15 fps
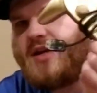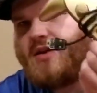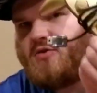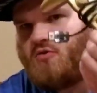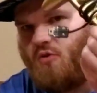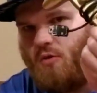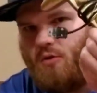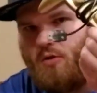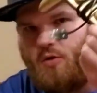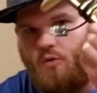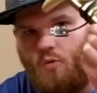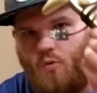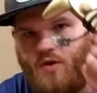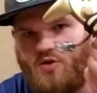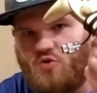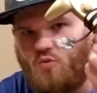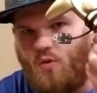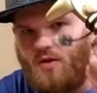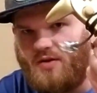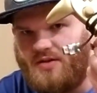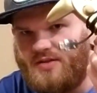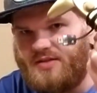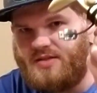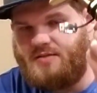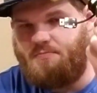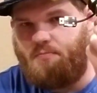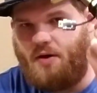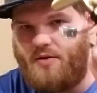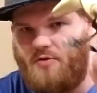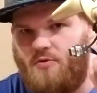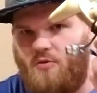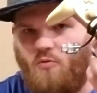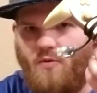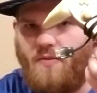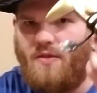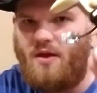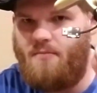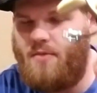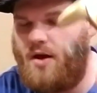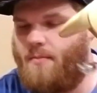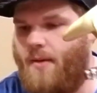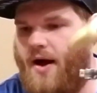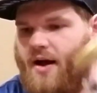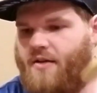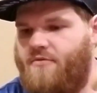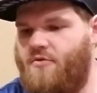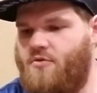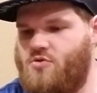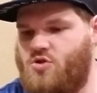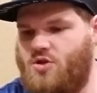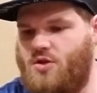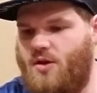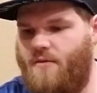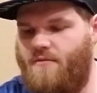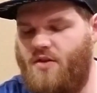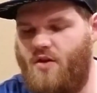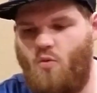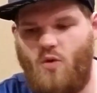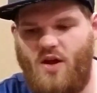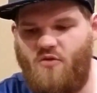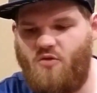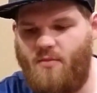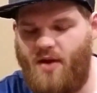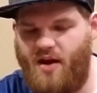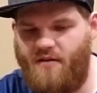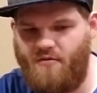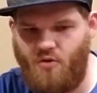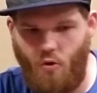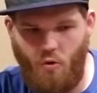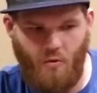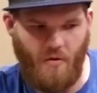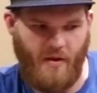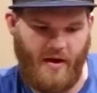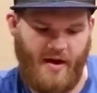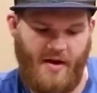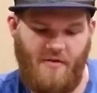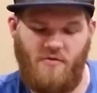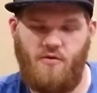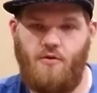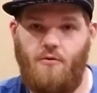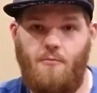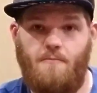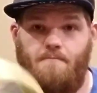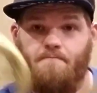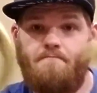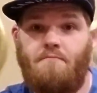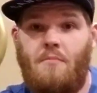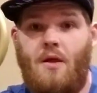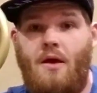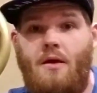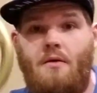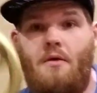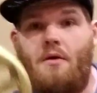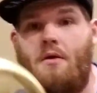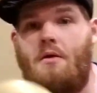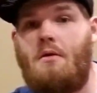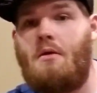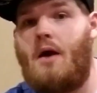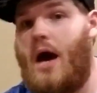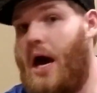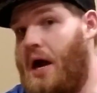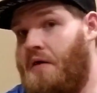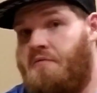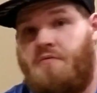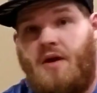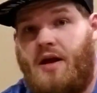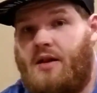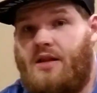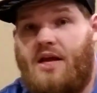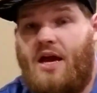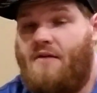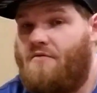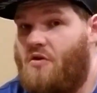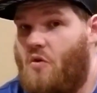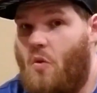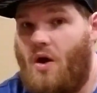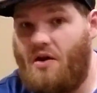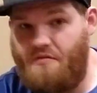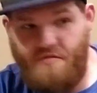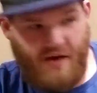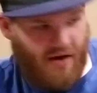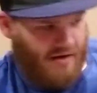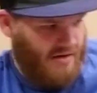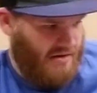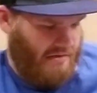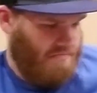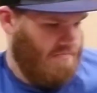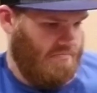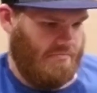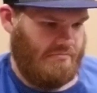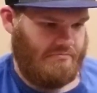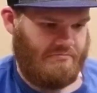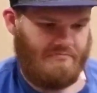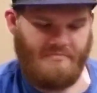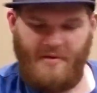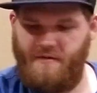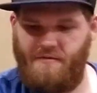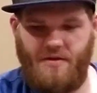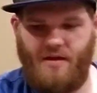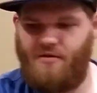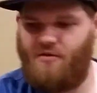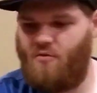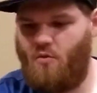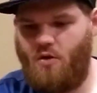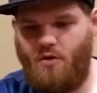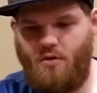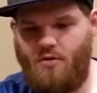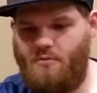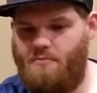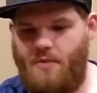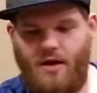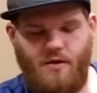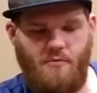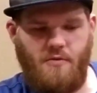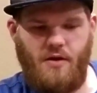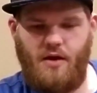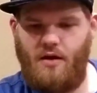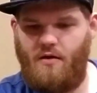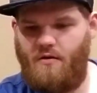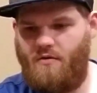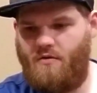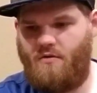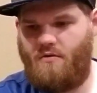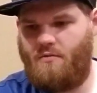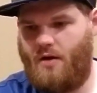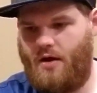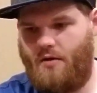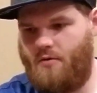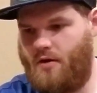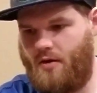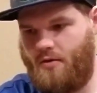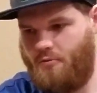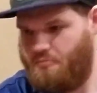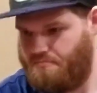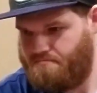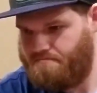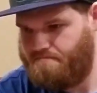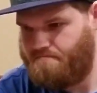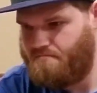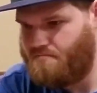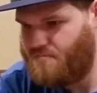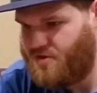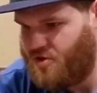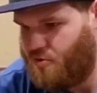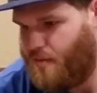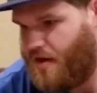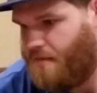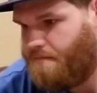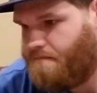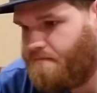Controller, which was bundled with the big box version of the Wii remake of GoldenEye, so I finally have the Quadfecta, if that's a word. I don't think it is. I don't know. Sue me.